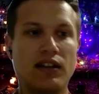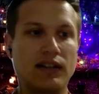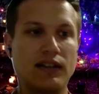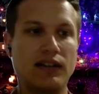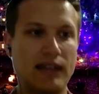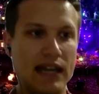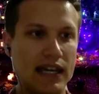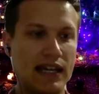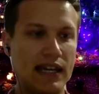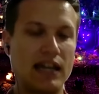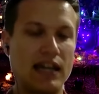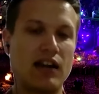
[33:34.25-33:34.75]

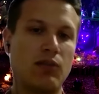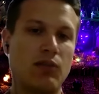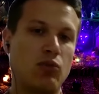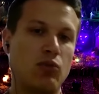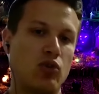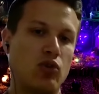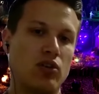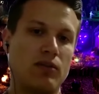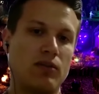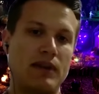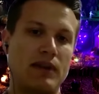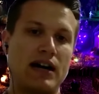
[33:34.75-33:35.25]
they care
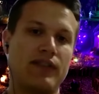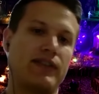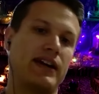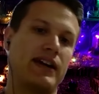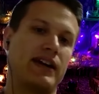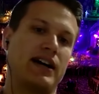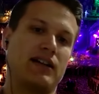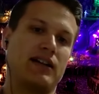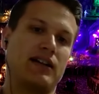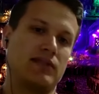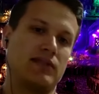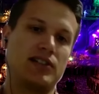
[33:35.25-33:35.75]
more about
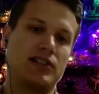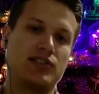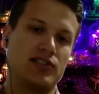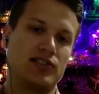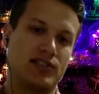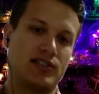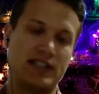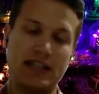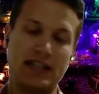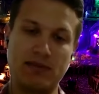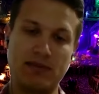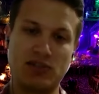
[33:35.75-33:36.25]
that it
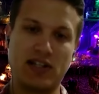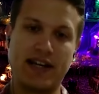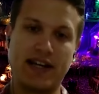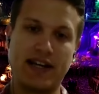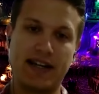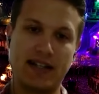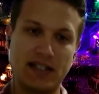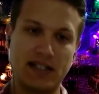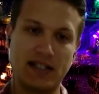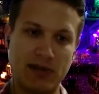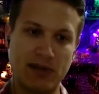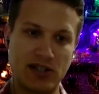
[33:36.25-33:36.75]
just seems
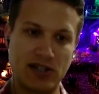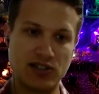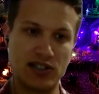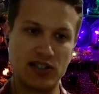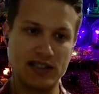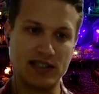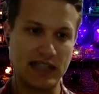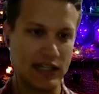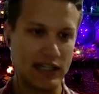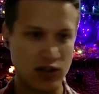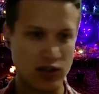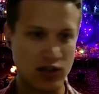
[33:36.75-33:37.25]
like and especially
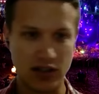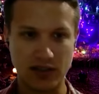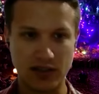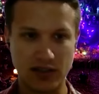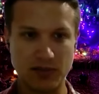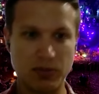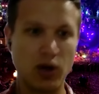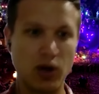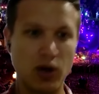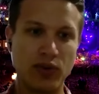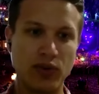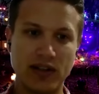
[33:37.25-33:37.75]
because i talk
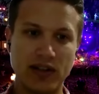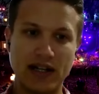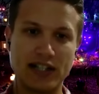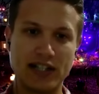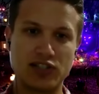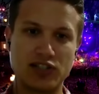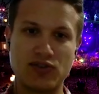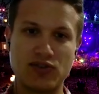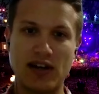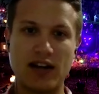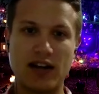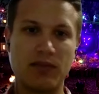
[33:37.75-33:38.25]
to both and i
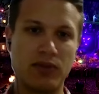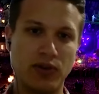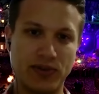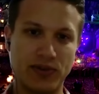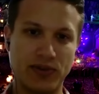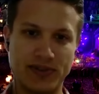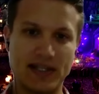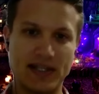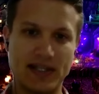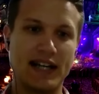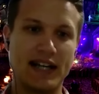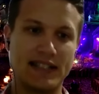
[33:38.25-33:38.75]
straddle
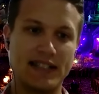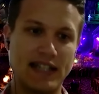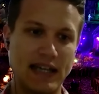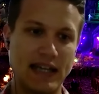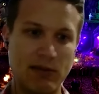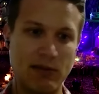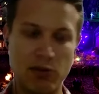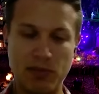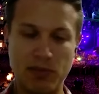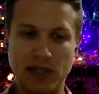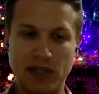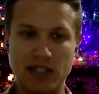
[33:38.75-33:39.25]
both sides i
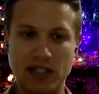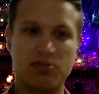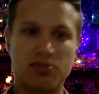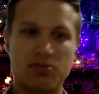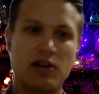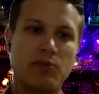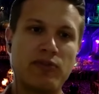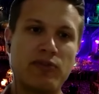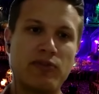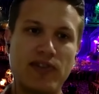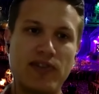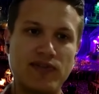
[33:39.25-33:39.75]
am a big
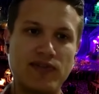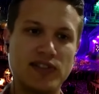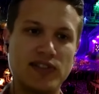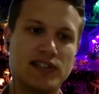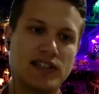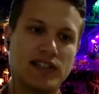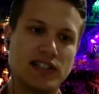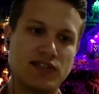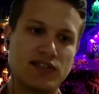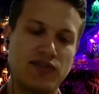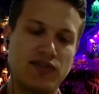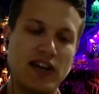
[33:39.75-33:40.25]
department
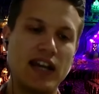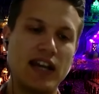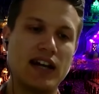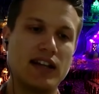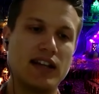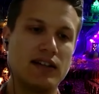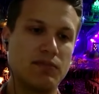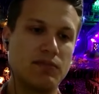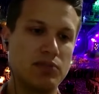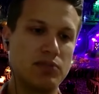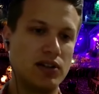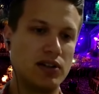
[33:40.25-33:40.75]
56
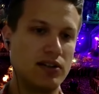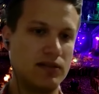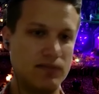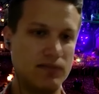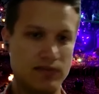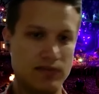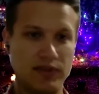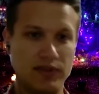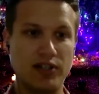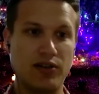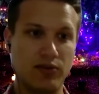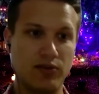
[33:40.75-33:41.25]
fan but it,
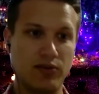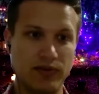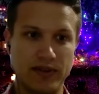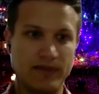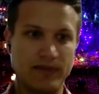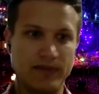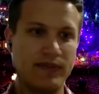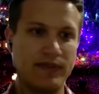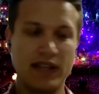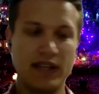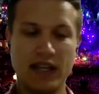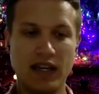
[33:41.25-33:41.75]
you know the
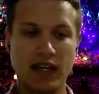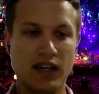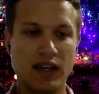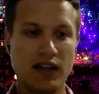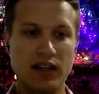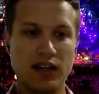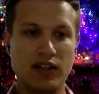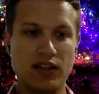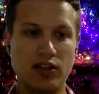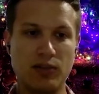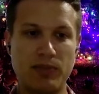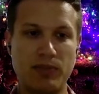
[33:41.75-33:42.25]

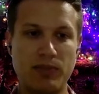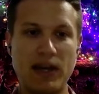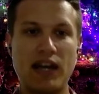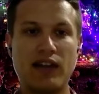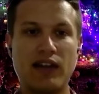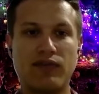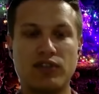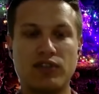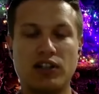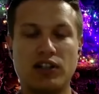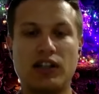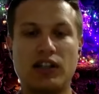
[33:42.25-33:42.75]
you're
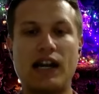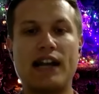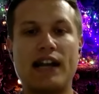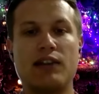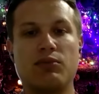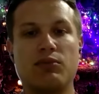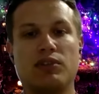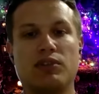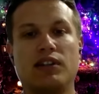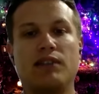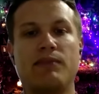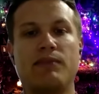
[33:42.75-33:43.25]
paying for the
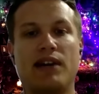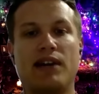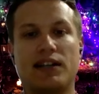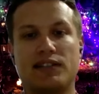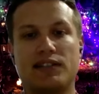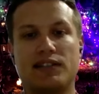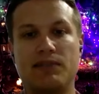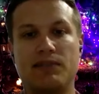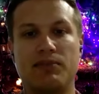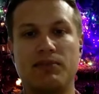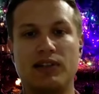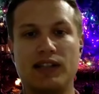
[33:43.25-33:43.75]
lighting with
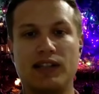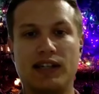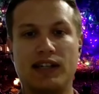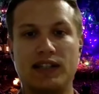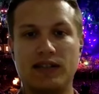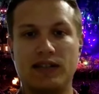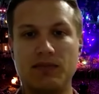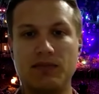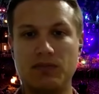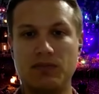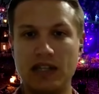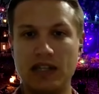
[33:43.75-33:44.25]
Lemax typically,
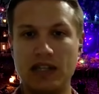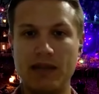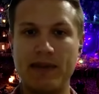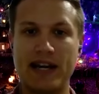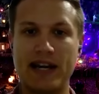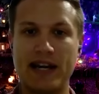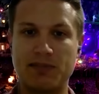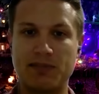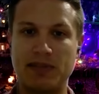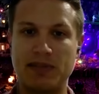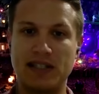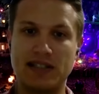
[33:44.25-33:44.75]
and the
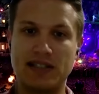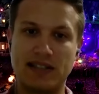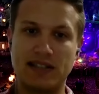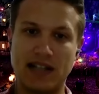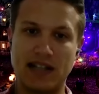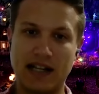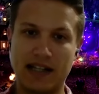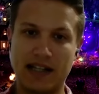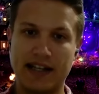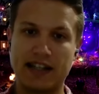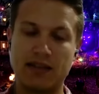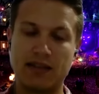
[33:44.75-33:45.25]
Lemax pieces
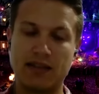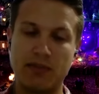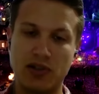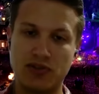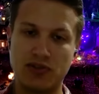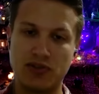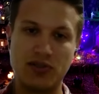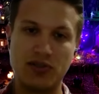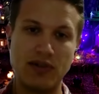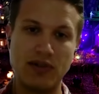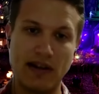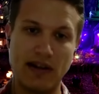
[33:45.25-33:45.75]
that I like the
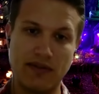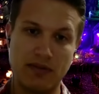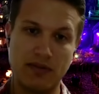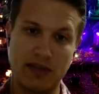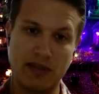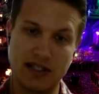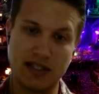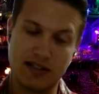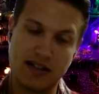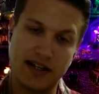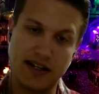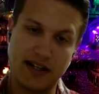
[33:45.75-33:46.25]
most do have the
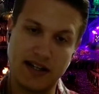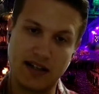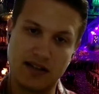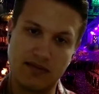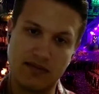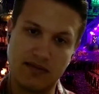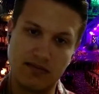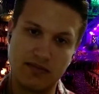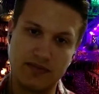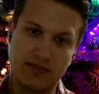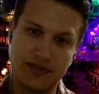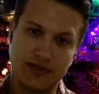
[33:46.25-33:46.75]
best lighting.
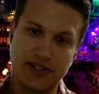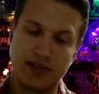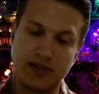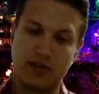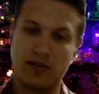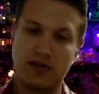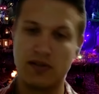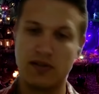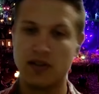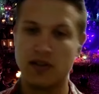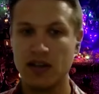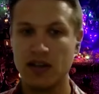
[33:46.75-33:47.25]
So mm-hmm.